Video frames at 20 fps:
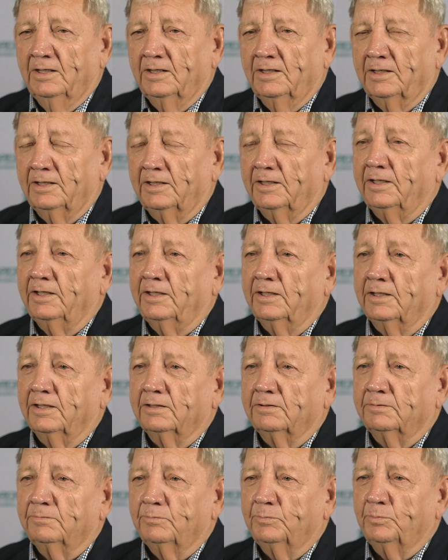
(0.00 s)
I
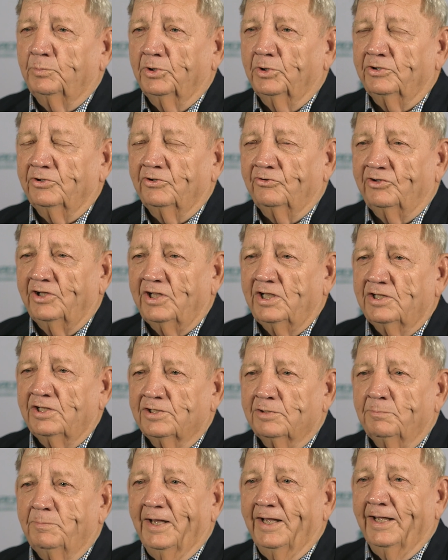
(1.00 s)
put the seed in
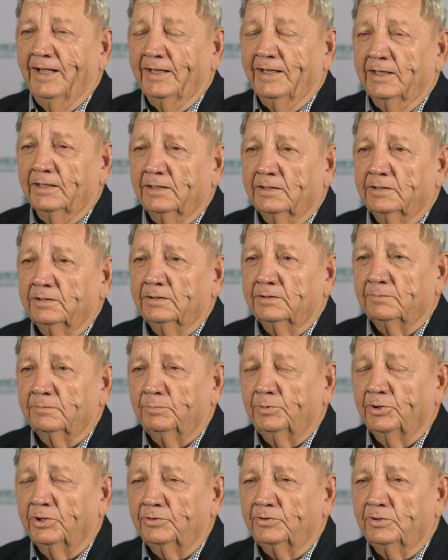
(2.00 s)
the bag and
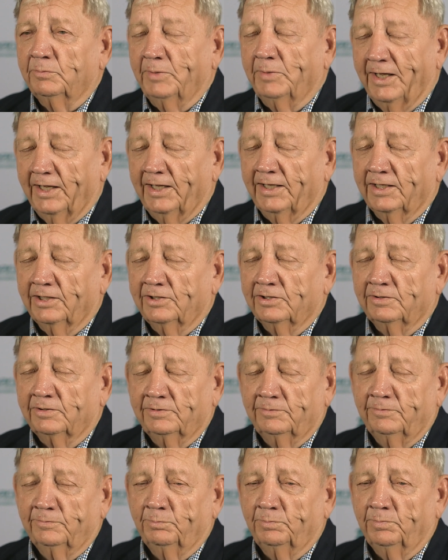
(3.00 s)
put the bag in
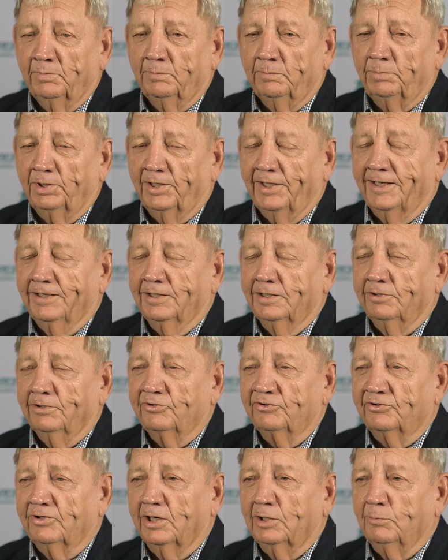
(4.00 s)
the planter and
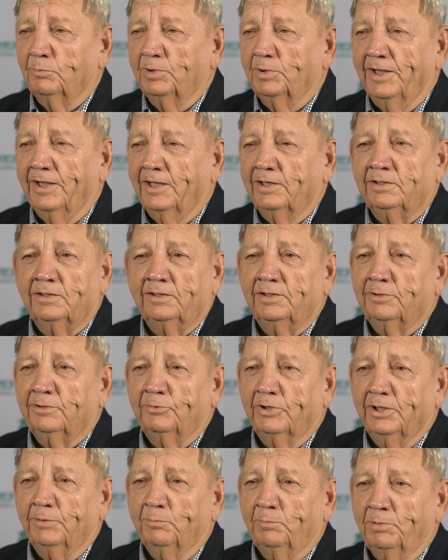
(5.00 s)
started planting, and it
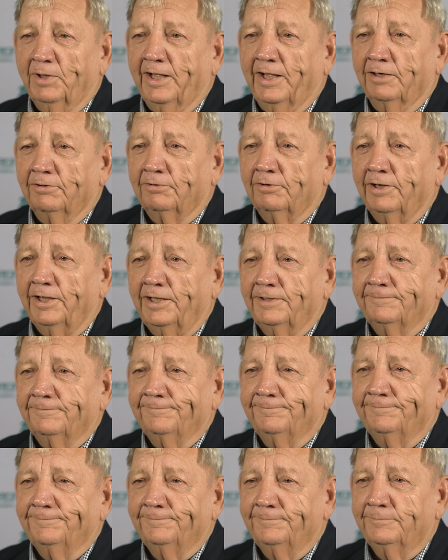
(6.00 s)
wasn't planting right.
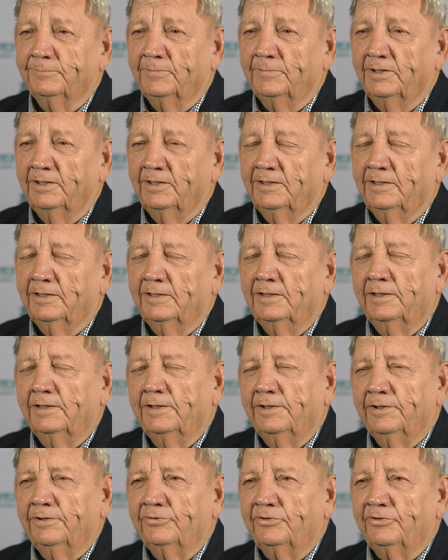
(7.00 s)

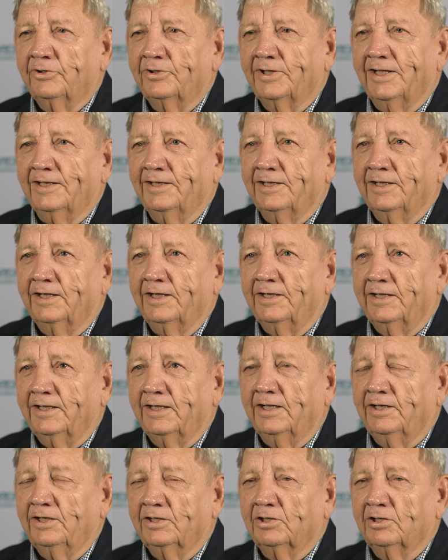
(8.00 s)
So that night I
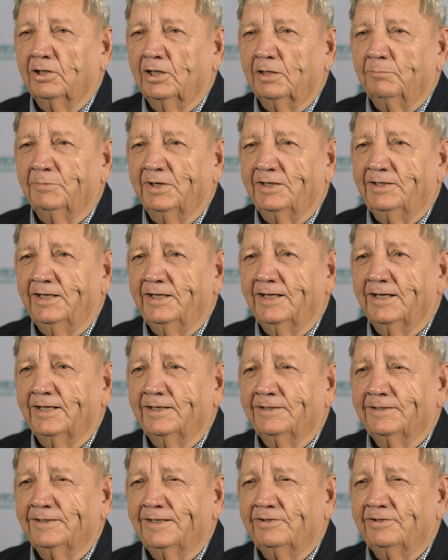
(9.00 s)
had to call up my dad
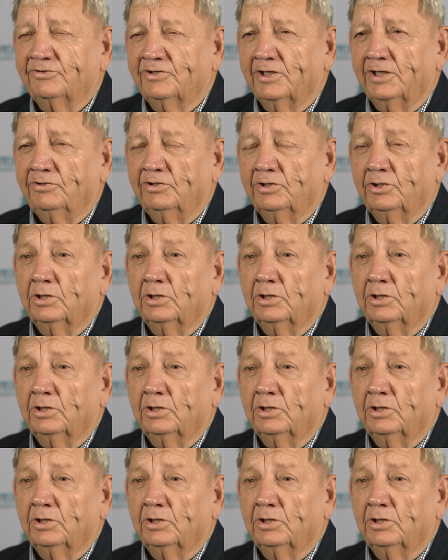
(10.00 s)
and I said,